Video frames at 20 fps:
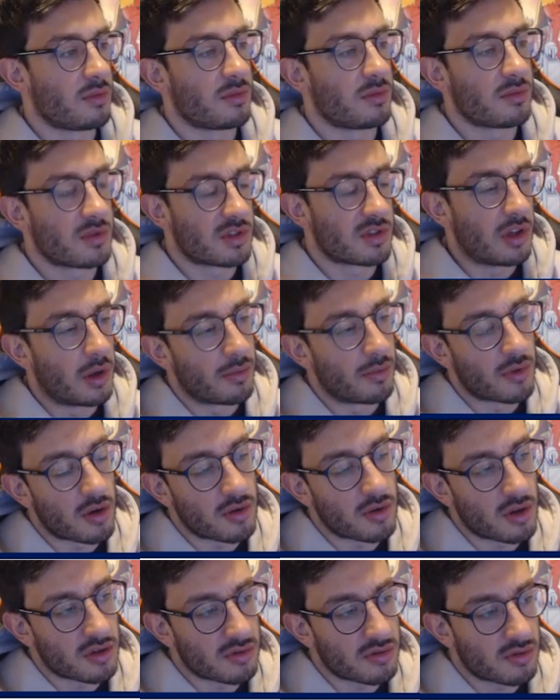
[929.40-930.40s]
So I'm
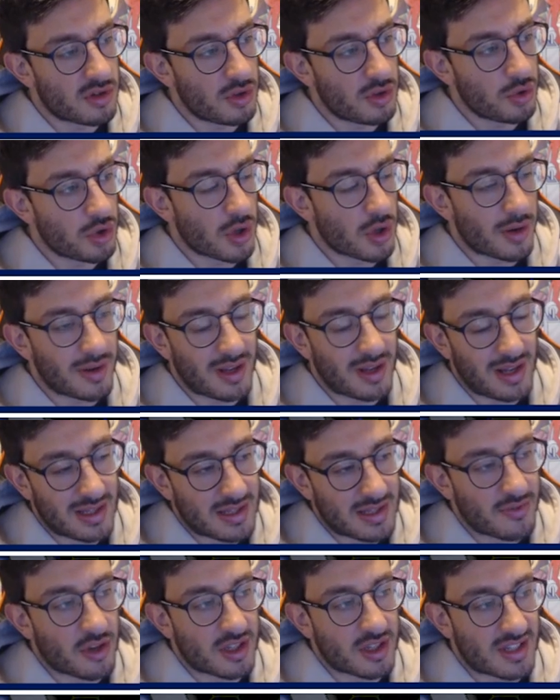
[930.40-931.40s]
not too sure, unless
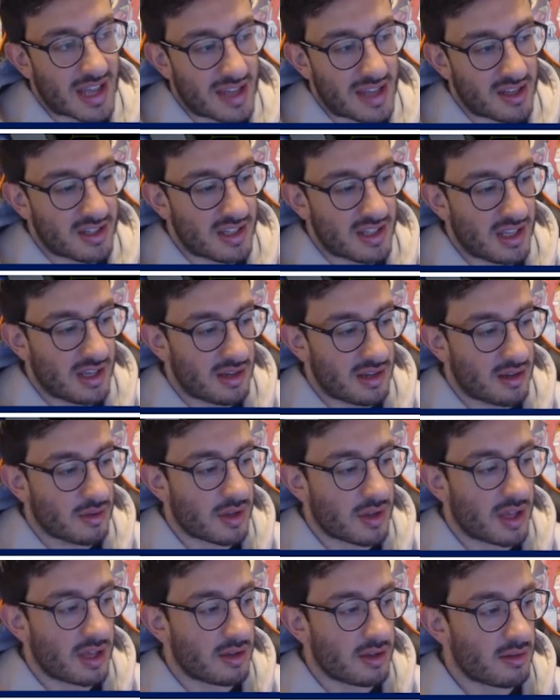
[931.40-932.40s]
they've got Sadas here.
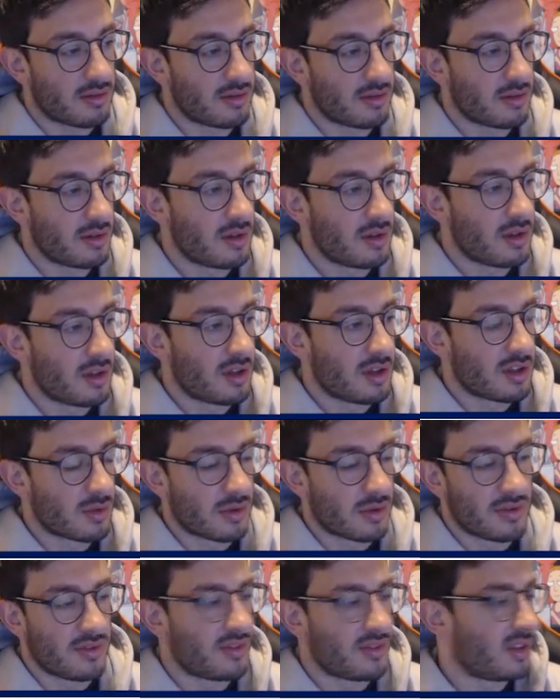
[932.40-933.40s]
Okay, it's
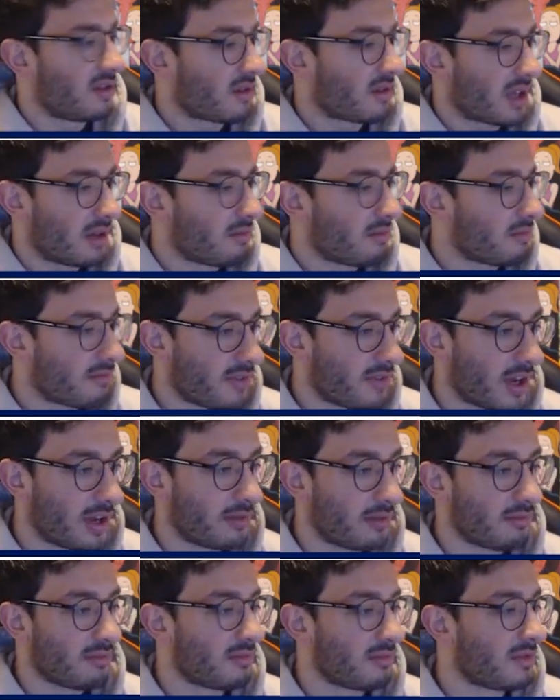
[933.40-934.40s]
150. Okay,
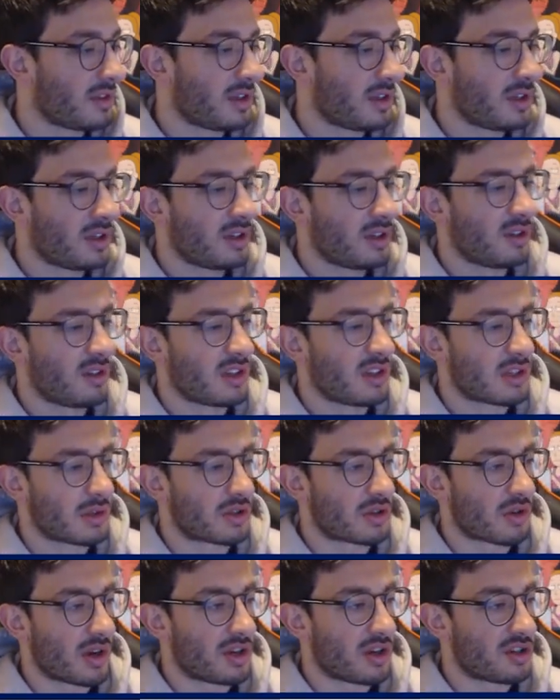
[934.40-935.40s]
fine. So
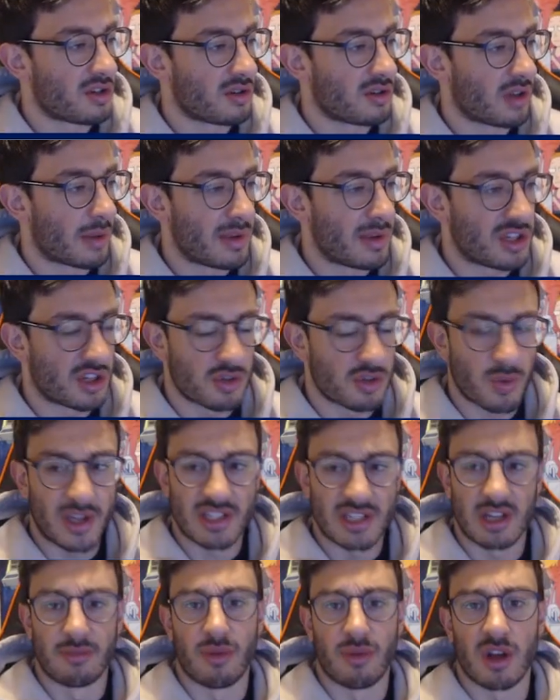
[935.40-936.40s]
strange. I mean, it's just
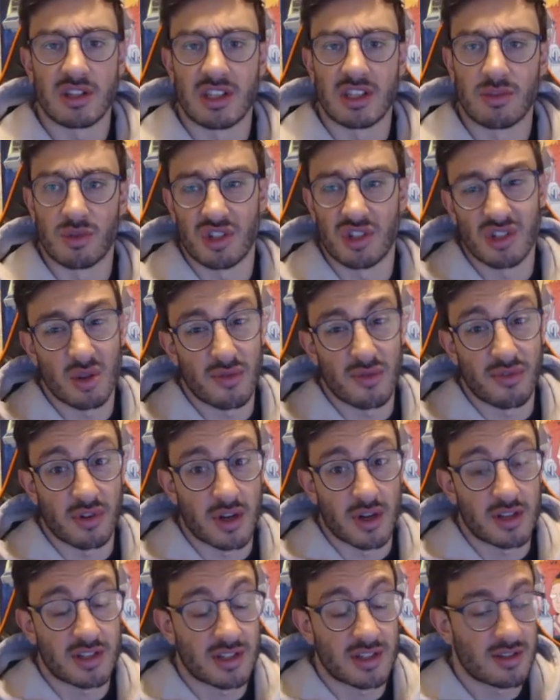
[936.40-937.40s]
wasted the bosses, which is good
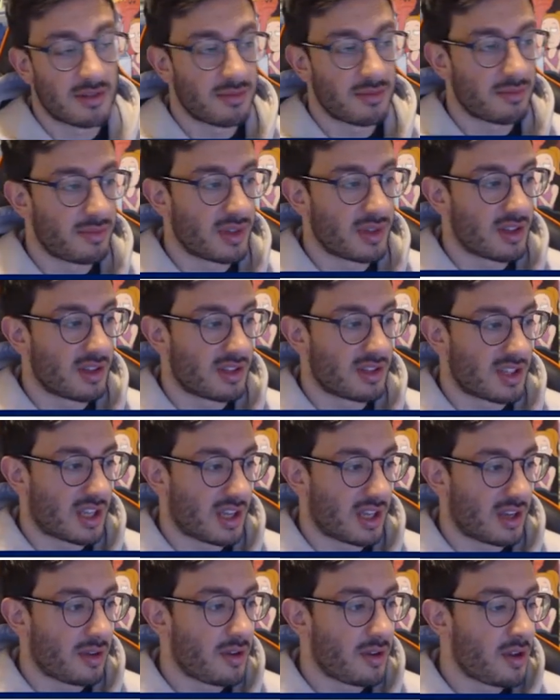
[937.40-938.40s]
for us because
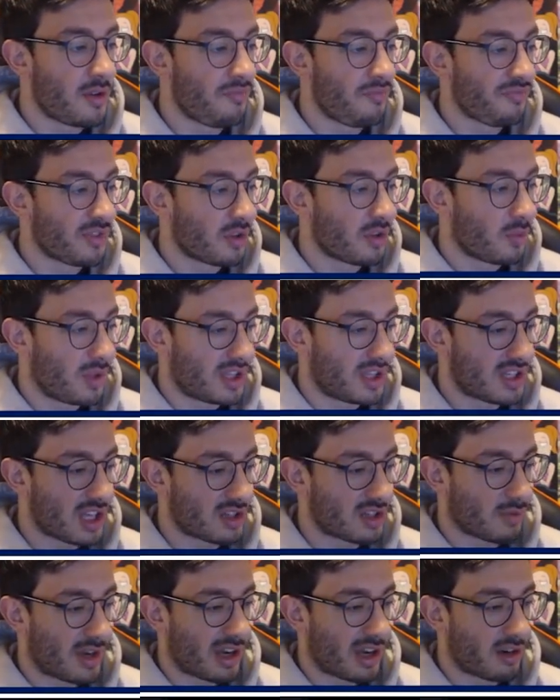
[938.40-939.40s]
when they
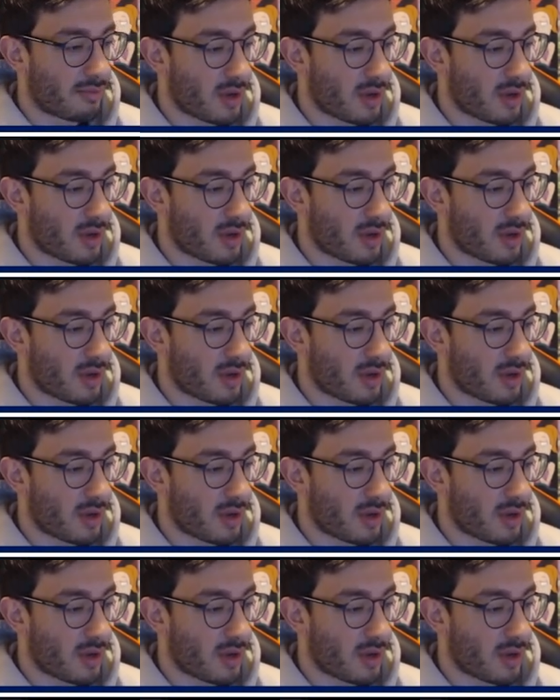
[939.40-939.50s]
start to run out of